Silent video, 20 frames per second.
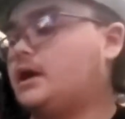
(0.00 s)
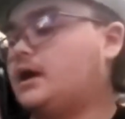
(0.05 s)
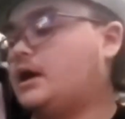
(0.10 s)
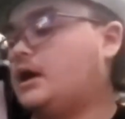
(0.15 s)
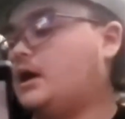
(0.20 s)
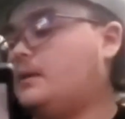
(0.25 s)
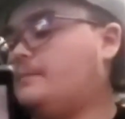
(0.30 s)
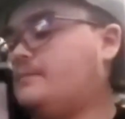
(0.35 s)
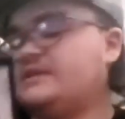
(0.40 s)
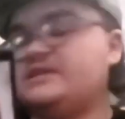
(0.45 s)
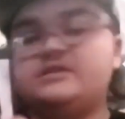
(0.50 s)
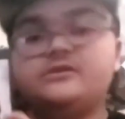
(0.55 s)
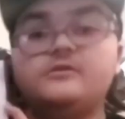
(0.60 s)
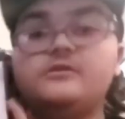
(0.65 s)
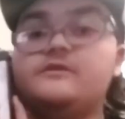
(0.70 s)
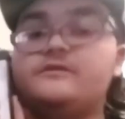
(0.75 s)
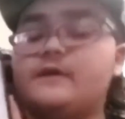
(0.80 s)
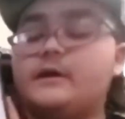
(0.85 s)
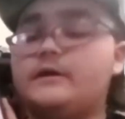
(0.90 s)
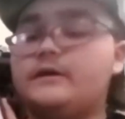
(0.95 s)
But they do
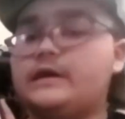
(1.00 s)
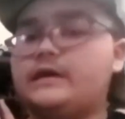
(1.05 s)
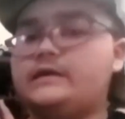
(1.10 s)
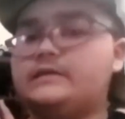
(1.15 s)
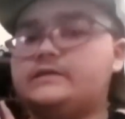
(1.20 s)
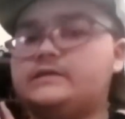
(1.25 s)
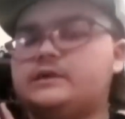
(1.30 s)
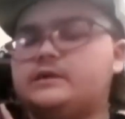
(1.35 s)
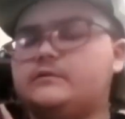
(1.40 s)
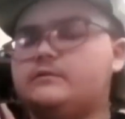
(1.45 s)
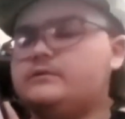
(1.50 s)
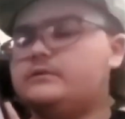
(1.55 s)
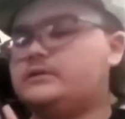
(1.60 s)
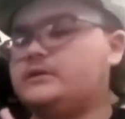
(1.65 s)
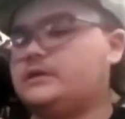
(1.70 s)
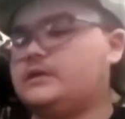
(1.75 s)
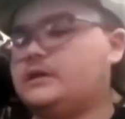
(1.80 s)
look very nice though.